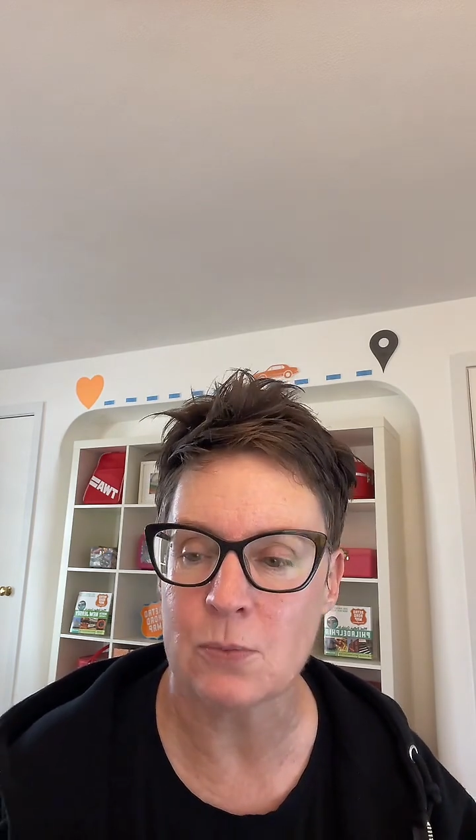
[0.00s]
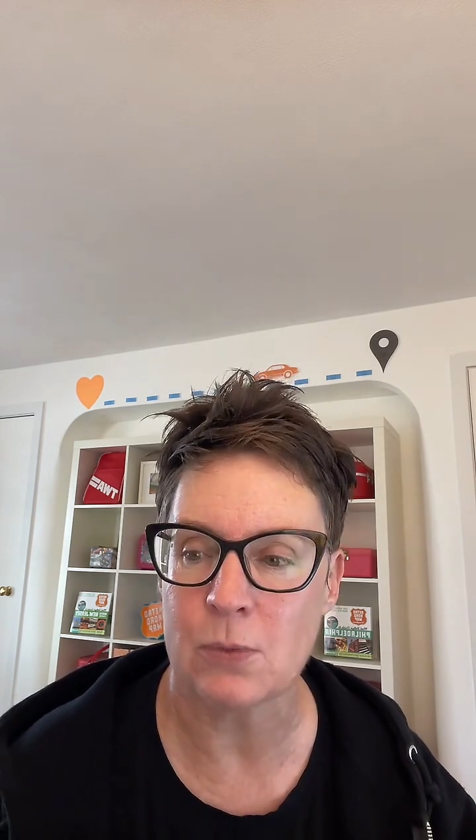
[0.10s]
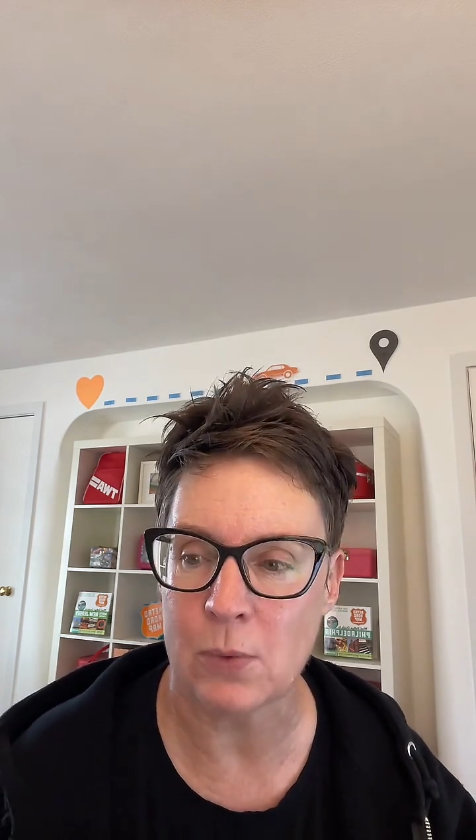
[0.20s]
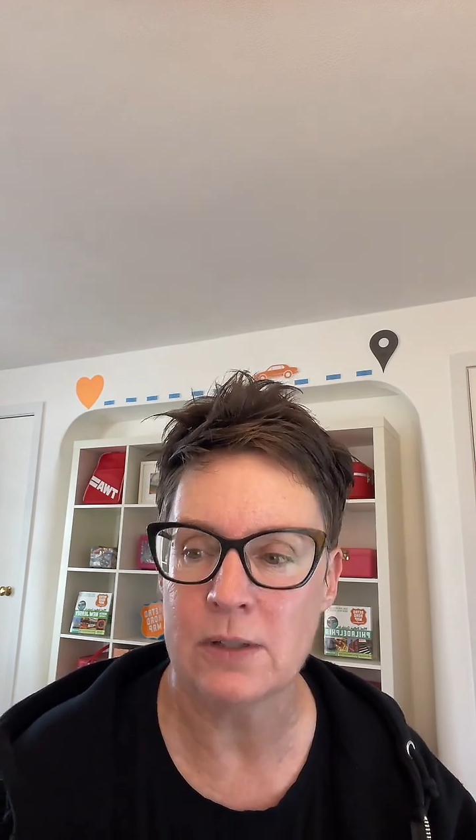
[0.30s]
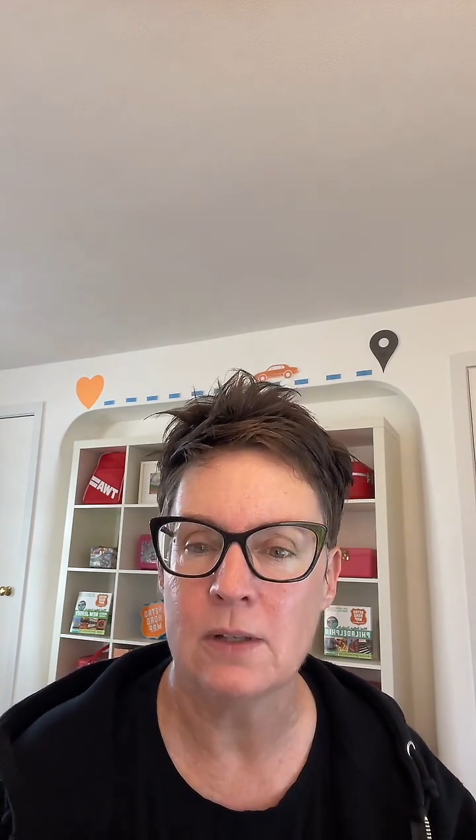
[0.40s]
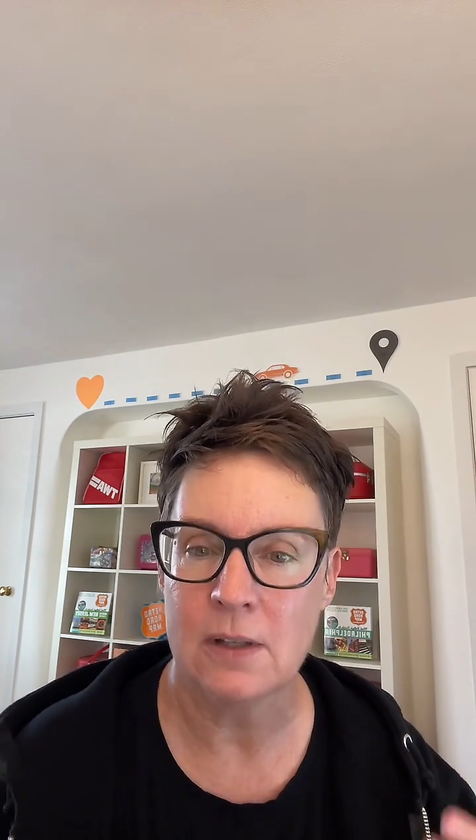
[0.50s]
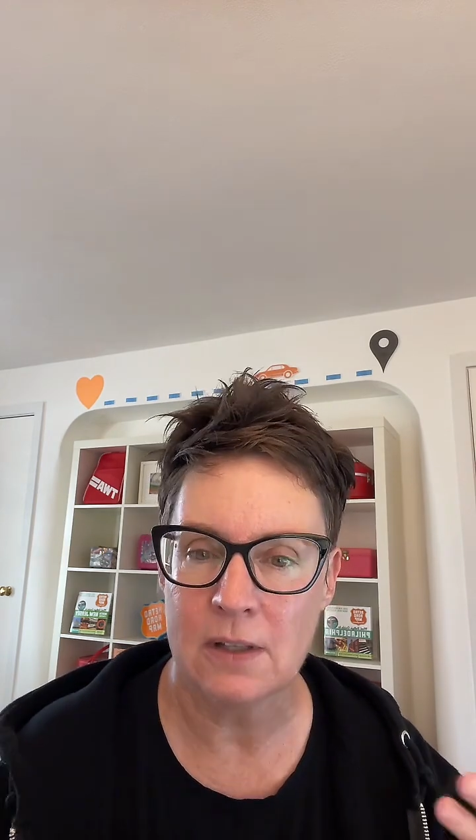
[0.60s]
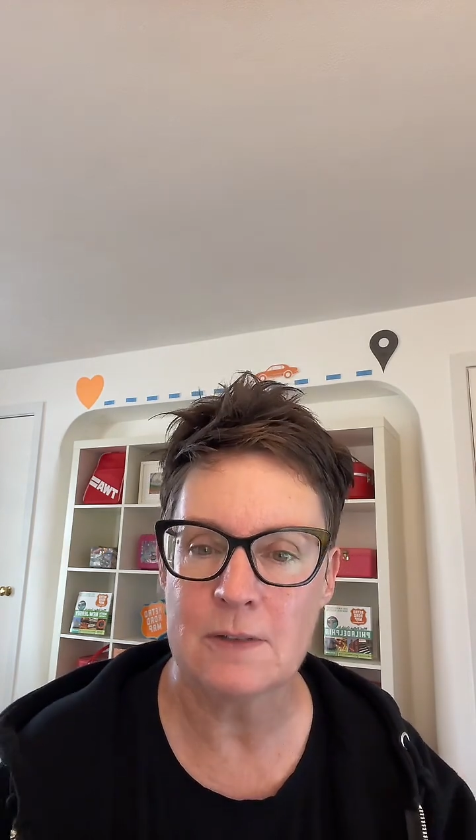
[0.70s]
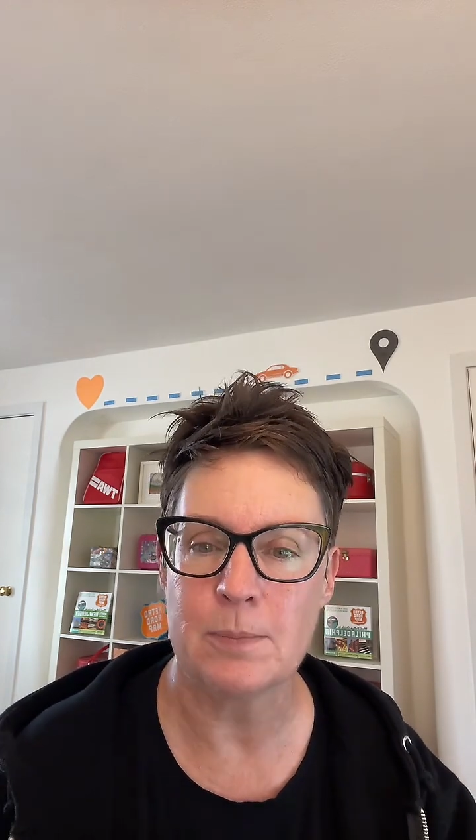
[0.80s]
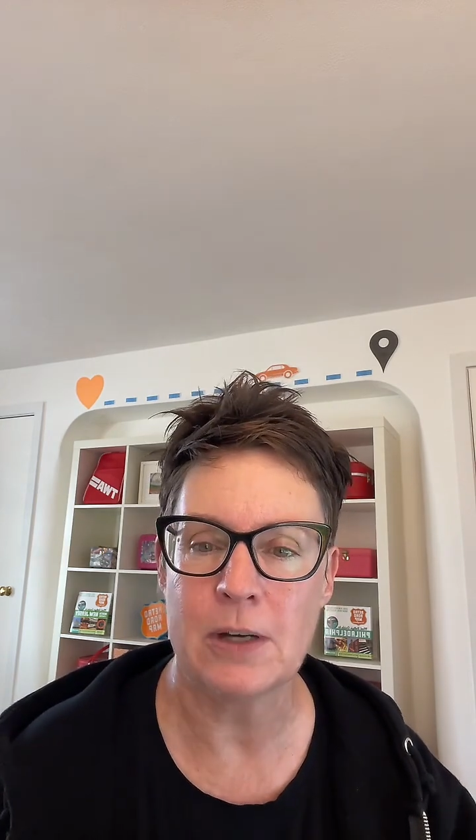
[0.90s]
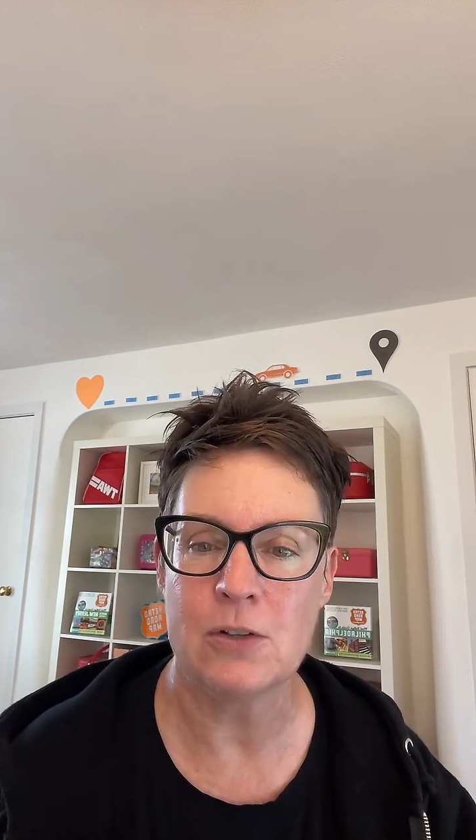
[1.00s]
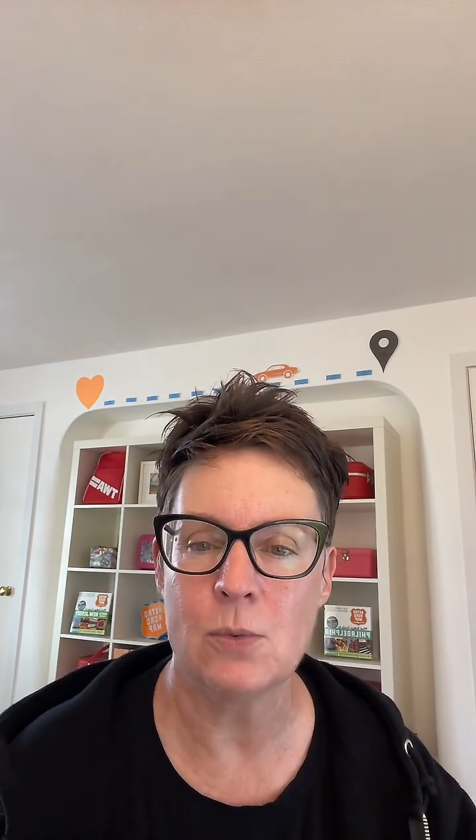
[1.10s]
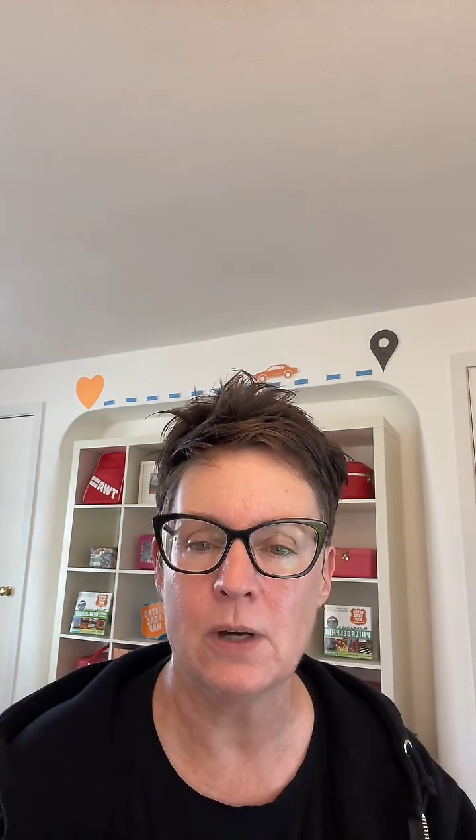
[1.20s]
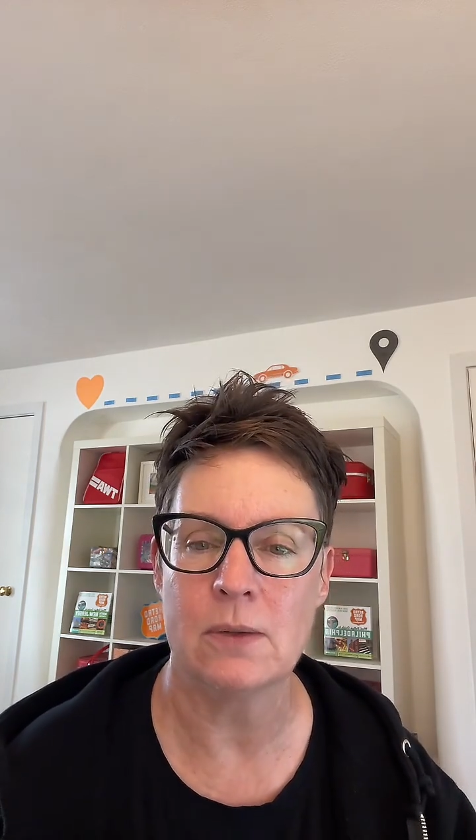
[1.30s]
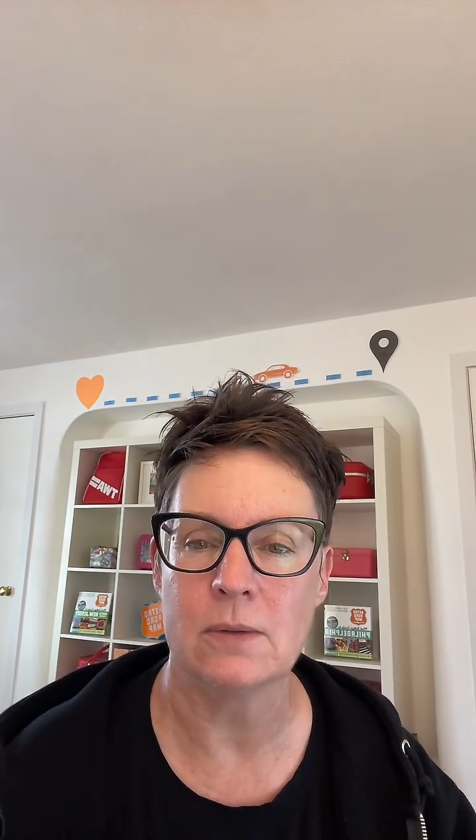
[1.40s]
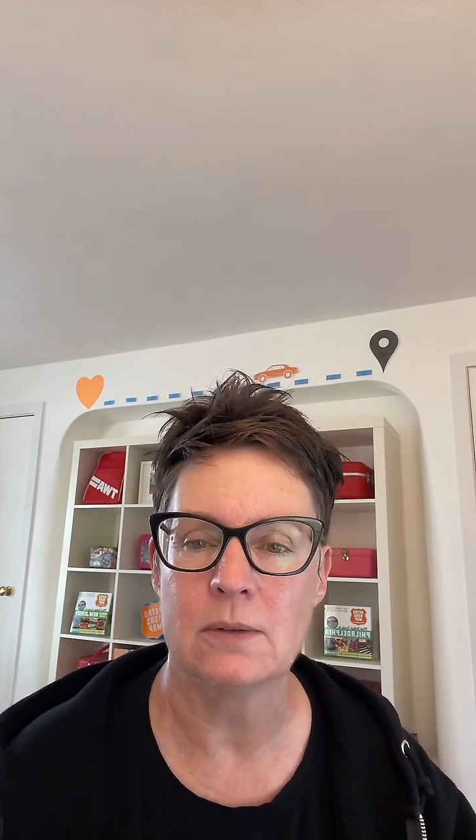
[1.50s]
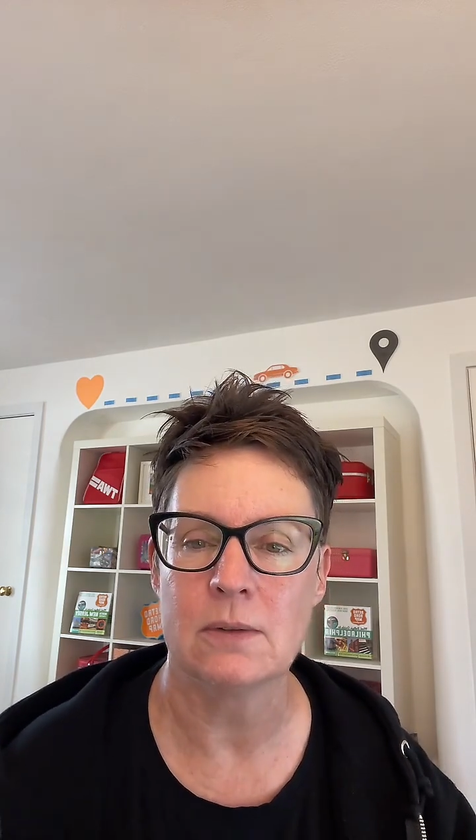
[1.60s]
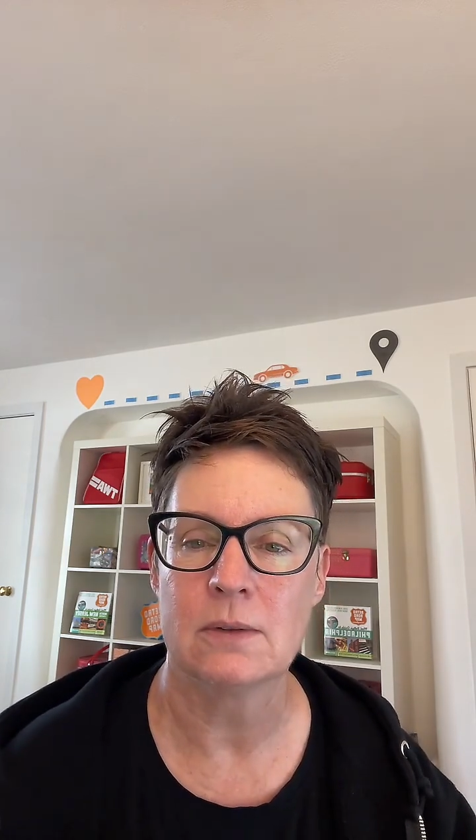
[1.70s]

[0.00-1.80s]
with what is bugging you out.